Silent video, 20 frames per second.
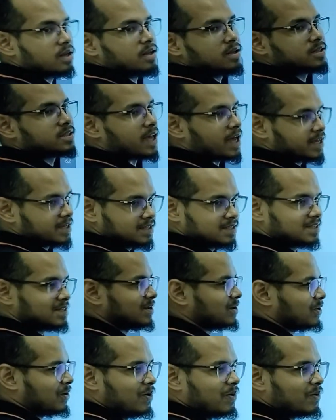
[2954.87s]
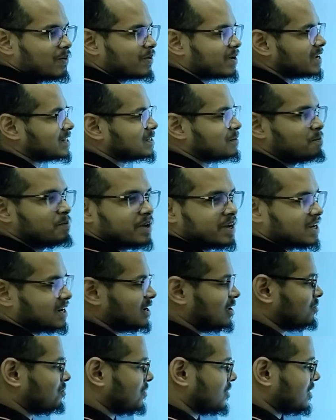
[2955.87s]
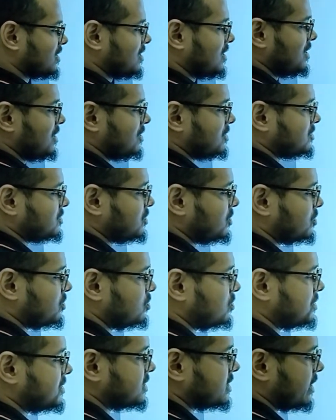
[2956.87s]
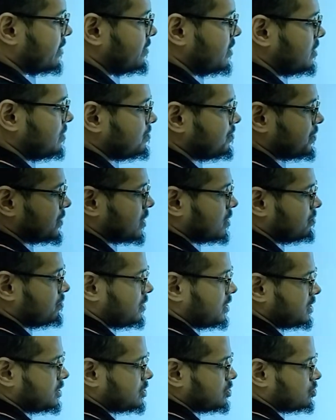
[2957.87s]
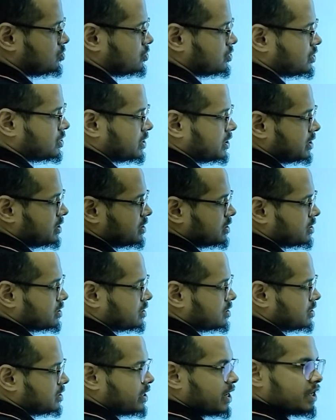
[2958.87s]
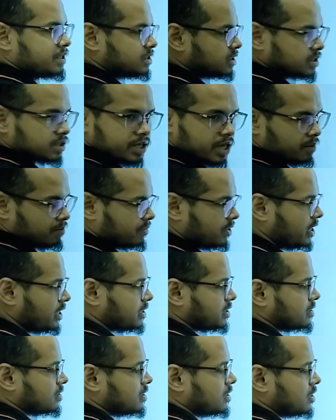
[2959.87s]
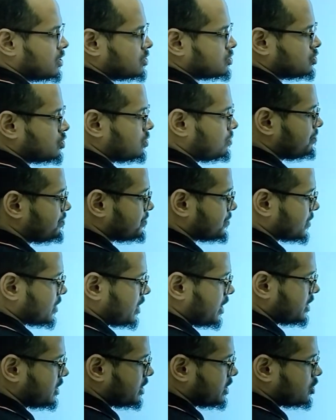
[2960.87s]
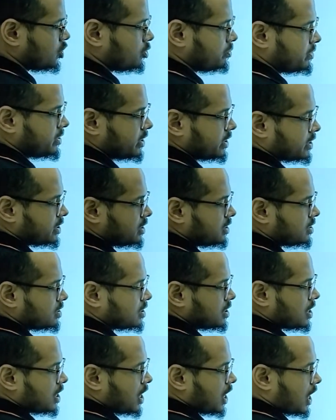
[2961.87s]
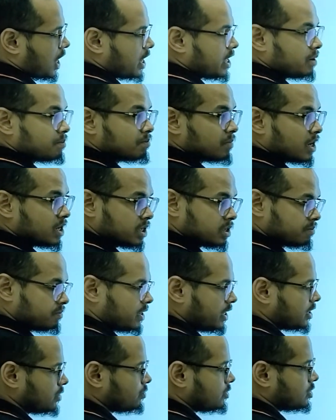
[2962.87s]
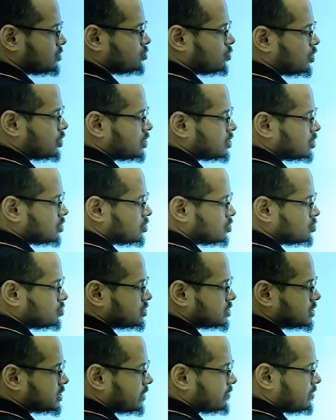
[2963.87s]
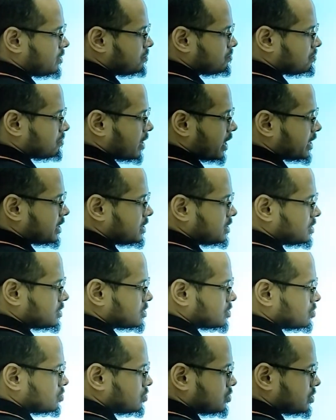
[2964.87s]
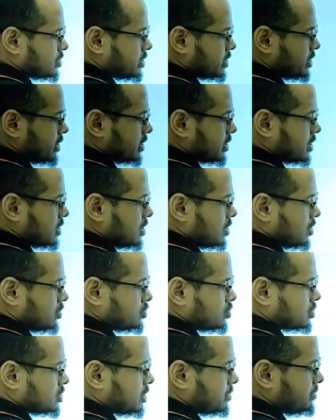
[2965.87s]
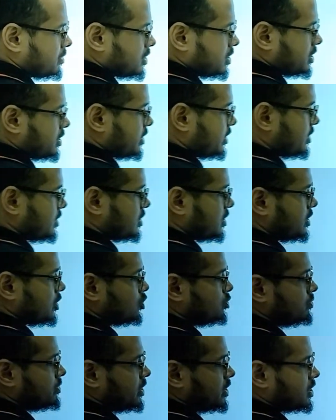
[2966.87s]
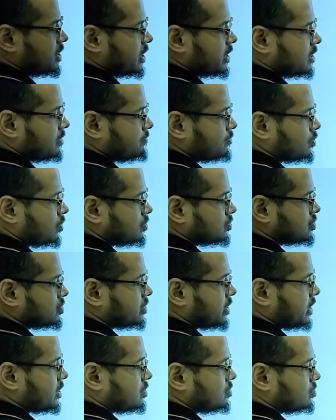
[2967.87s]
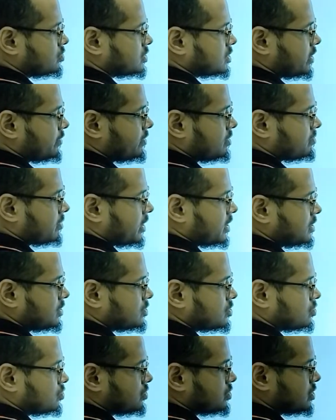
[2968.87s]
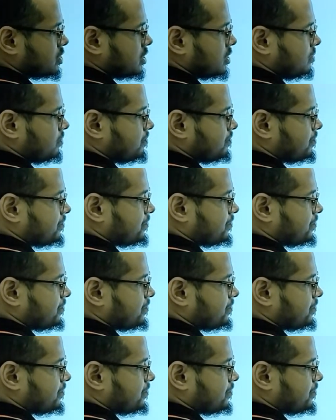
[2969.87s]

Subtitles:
size. Okay, the bigger number. So root 7 plus root 3 is the same, right? So in the denominator, I am multiplying with what? Root 7 minus root 3. So similarly, in the numerator, I have to also write root 7 minus root 3.